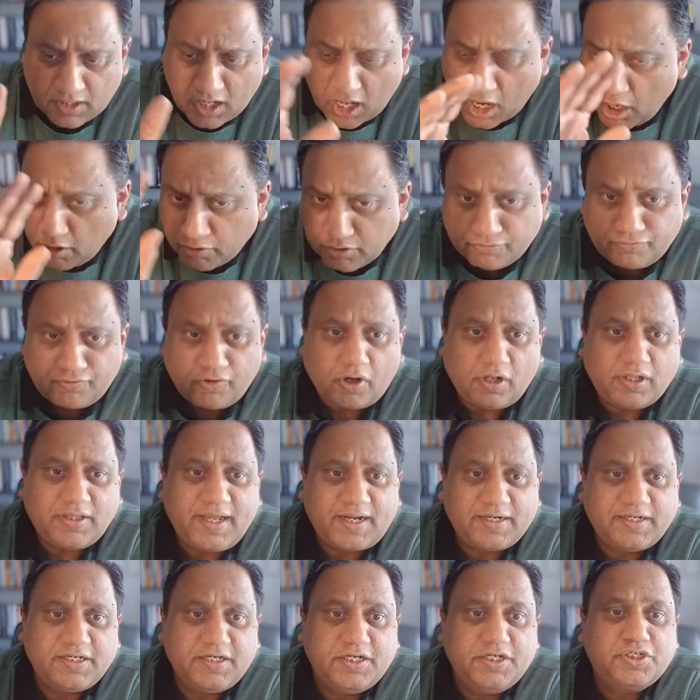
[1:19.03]
Out of all
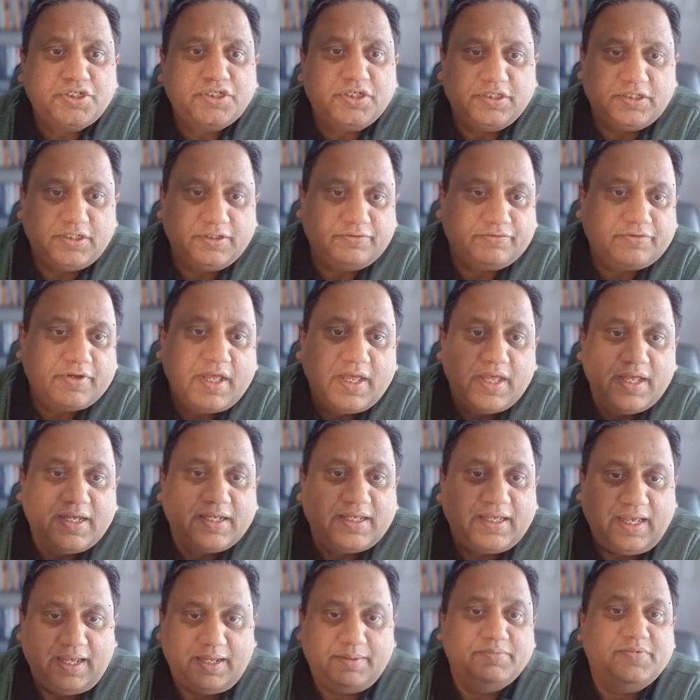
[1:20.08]
that initiative
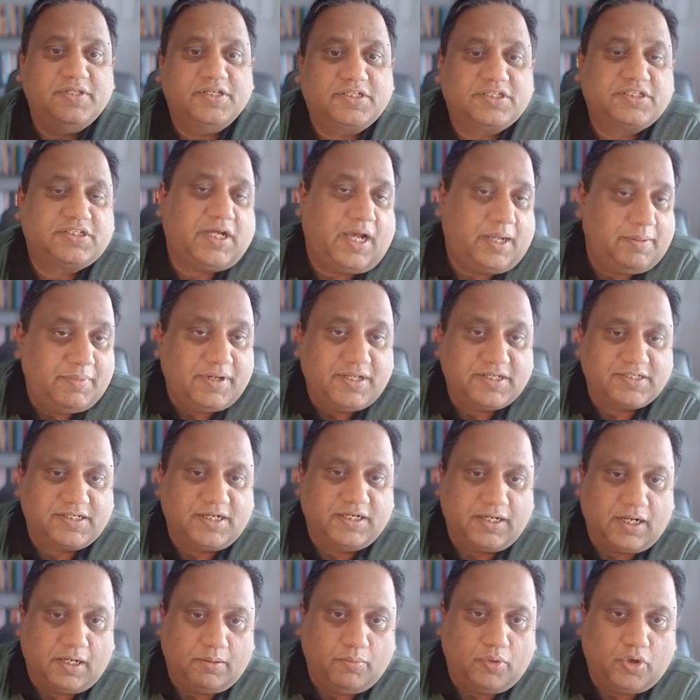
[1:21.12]
came this timeless
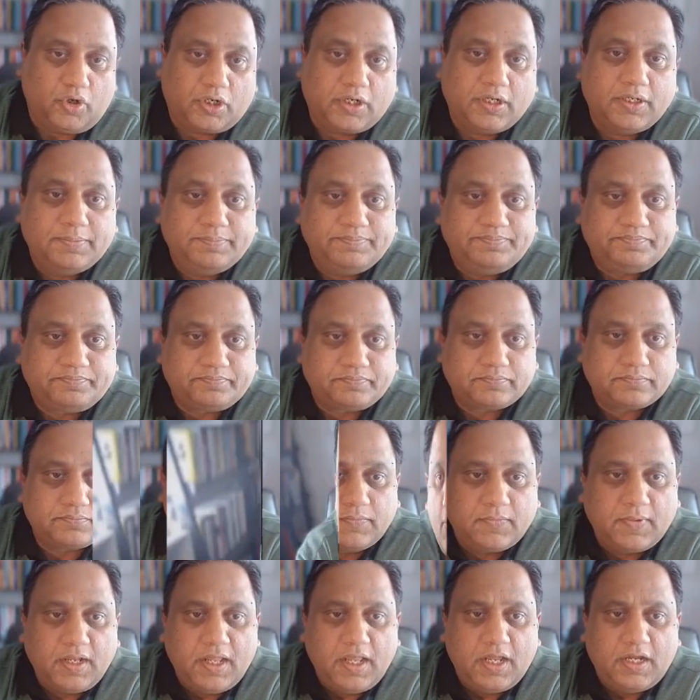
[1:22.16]
little book.
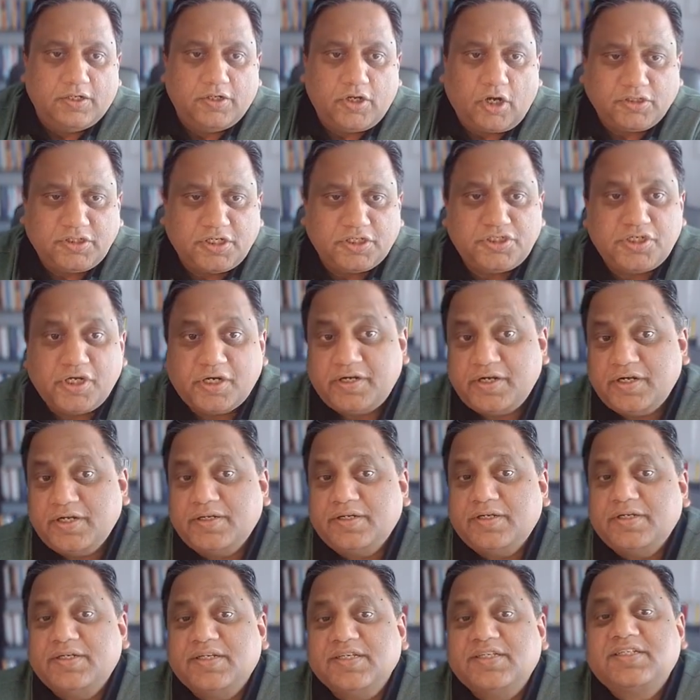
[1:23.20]
Dr.
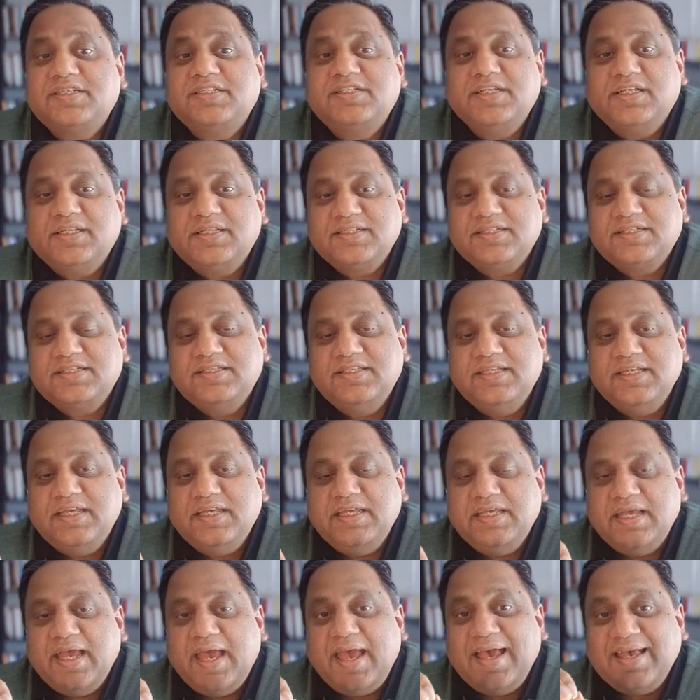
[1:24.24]
Charan distills
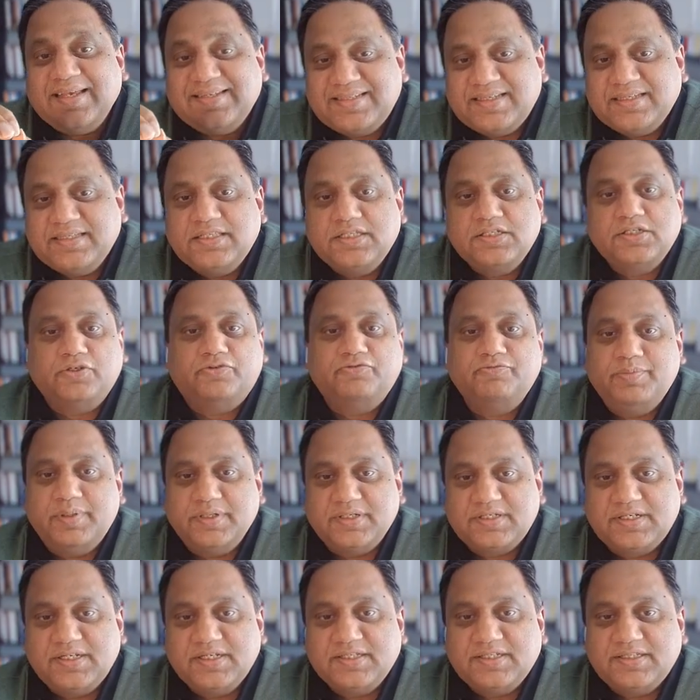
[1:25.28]
the essence of
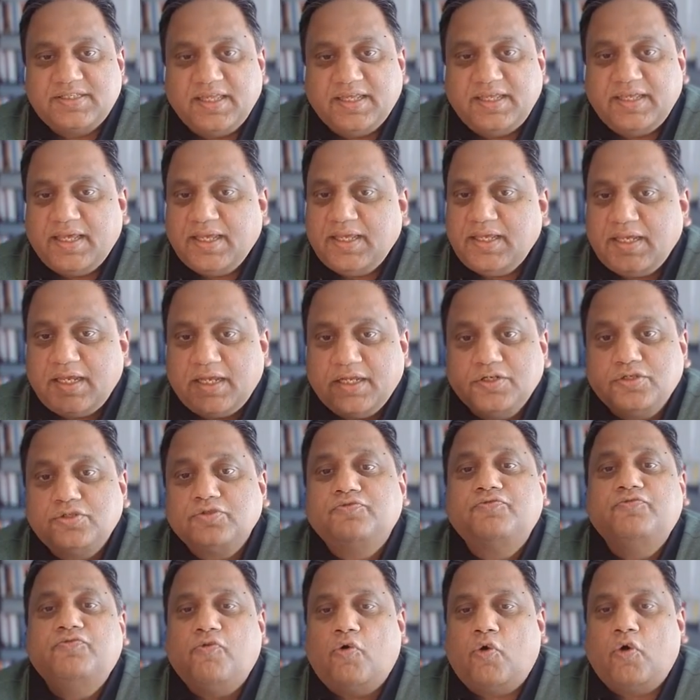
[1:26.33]
business thinking
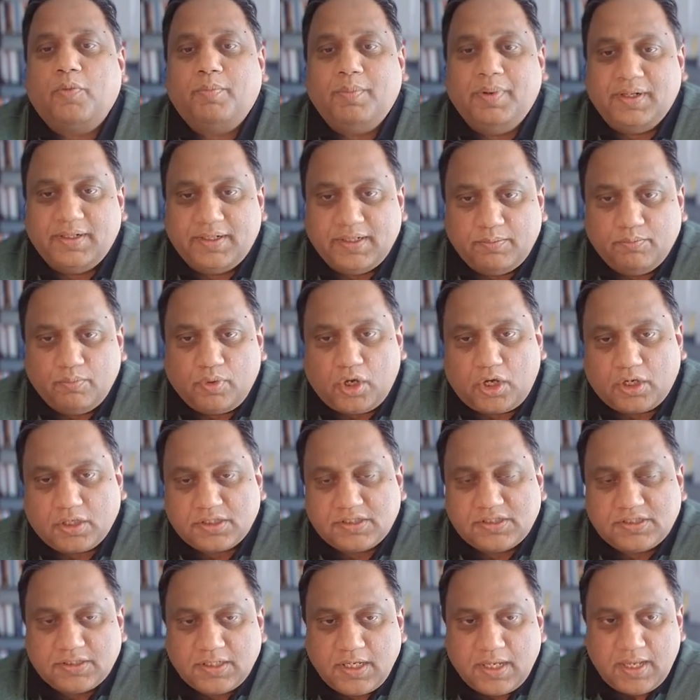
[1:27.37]
into 4 building
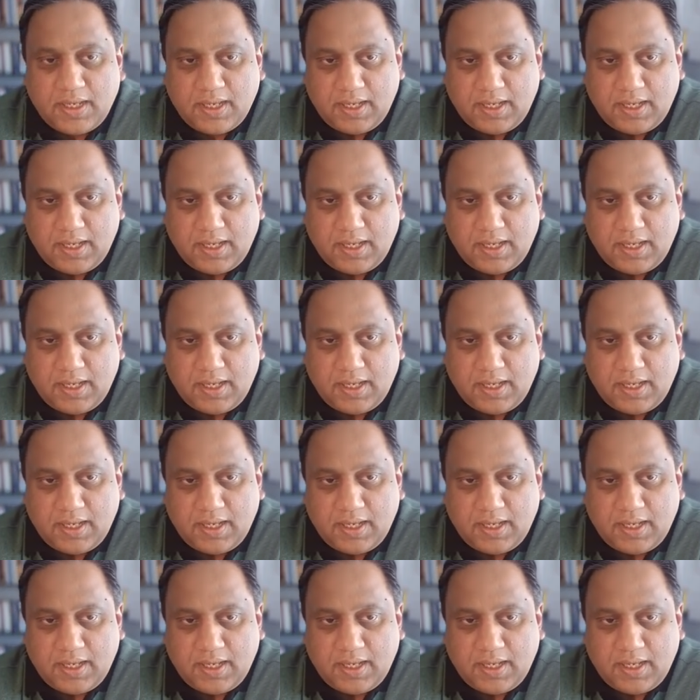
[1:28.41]
blocks.